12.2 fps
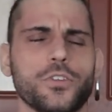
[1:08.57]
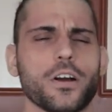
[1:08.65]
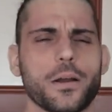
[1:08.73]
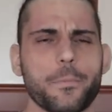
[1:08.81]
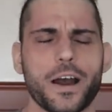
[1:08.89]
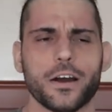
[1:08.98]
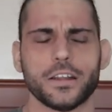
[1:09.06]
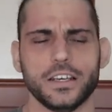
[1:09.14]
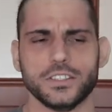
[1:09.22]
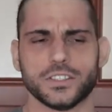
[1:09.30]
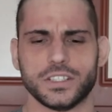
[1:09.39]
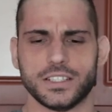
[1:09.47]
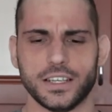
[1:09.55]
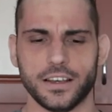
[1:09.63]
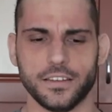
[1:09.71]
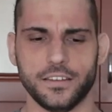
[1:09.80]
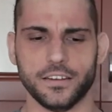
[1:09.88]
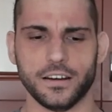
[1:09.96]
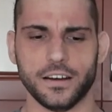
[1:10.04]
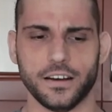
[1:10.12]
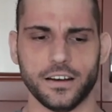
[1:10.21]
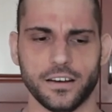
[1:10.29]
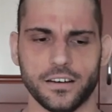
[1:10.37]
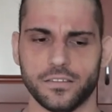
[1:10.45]
to talk about is
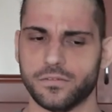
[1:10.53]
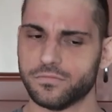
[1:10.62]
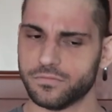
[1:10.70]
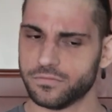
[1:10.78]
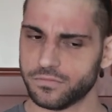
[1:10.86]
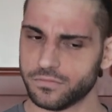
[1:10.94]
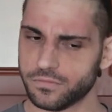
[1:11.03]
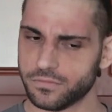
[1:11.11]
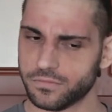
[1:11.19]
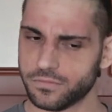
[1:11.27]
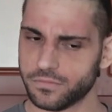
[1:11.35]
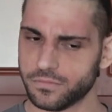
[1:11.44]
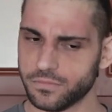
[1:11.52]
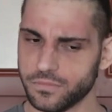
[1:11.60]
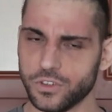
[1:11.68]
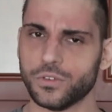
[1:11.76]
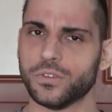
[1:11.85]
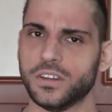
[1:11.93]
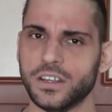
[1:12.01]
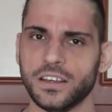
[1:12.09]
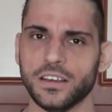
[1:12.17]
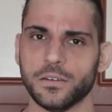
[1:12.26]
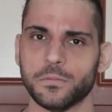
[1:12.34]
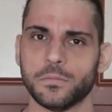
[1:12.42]
the new
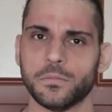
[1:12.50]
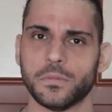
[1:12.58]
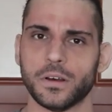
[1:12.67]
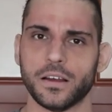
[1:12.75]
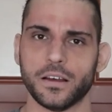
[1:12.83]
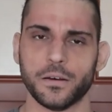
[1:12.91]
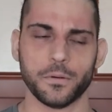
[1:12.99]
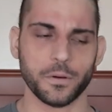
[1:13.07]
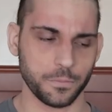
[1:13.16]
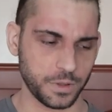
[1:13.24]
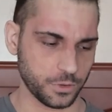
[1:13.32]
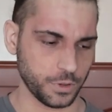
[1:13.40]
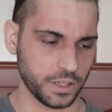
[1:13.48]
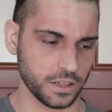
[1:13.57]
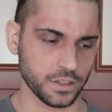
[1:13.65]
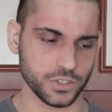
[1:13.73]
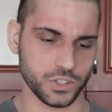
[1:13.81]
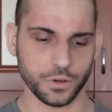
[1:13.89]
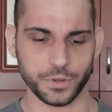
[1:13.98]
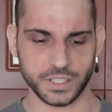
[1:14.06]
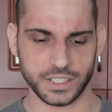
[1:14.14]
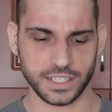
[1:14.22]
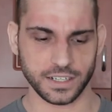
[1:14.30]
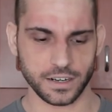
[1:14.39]
team uh, between Zoe
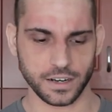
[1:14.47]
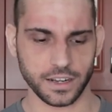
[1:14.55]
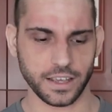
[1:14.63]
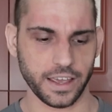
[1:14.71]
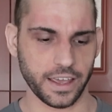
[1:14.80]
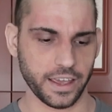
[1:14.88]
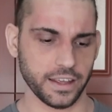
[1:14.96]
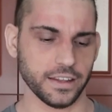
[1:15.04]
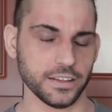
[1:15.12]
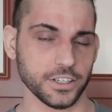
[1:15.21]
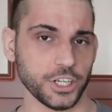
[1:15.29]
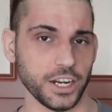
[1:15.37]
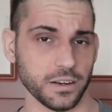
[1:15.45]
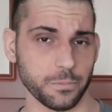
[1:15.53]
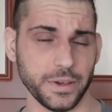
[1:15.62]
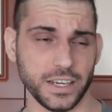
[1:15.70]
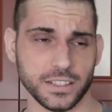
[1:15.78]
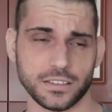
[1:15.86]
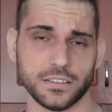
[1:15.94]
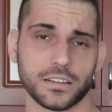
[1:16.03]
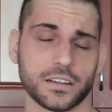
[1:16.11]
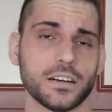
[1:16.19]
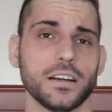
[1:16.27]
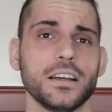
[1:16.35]
Stark and Shayna
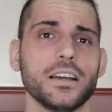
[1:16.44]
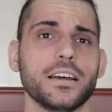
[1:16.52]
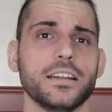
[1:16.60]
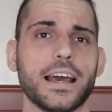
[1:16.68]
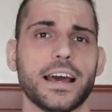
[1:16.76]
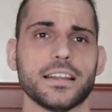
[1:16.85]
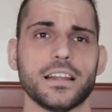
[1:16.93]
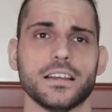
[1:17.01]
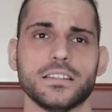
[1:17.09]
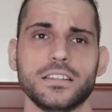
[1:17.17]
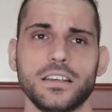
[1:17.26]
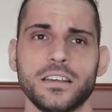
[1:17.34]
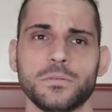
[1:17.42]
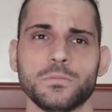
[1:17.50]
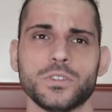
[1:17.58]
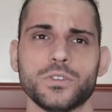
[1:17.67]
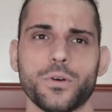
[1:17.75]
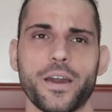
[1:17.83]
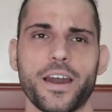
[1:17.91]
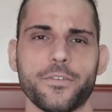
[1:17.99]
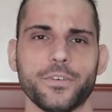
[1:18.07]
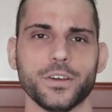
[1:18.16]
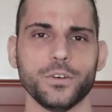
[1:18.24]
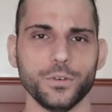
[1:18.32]
Baszler that seems to
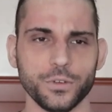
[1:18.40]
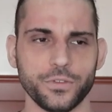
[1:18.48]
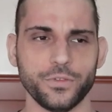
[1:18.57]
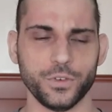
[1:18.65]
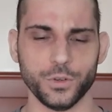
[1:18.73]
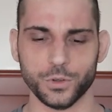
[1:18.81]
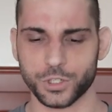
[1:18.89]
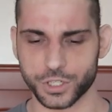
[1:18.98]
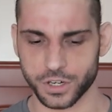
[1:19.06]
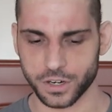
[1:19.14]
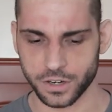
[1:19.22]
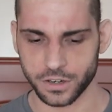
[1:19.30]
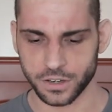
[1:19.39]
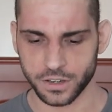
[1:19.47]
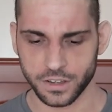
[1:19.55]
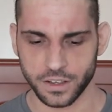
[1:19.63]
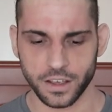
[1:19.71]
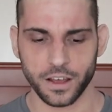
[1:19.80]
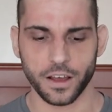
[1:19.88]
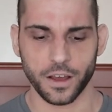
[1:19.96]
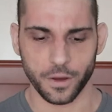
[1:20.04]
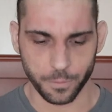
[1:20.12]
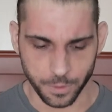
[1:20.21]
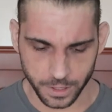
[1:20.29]
have a good future,
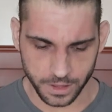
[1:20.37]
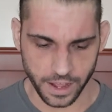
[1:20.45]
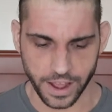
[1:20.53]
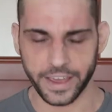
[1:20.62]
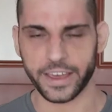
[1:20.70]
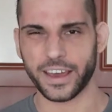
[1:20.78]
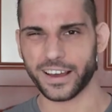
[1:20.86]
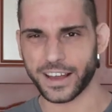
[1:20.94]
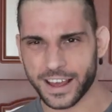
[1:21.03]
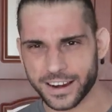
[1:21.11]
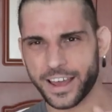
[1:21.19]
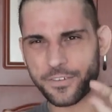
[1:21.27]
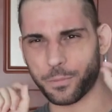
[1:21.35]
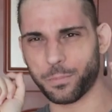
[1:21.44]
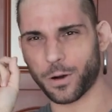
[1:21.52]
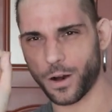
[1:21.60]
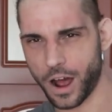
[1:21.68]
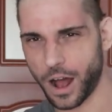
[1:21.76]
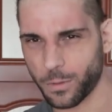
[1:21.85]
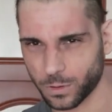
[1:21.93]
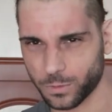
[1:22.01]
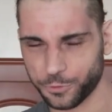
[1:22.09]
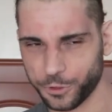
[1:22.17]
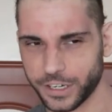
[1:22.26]
but I kind of have a
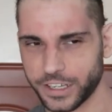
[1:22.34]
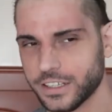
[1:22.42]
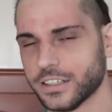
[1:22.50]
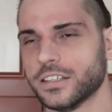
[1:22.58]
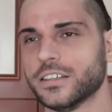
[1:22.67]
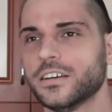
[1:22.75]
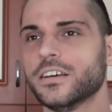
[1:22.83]
problem with it.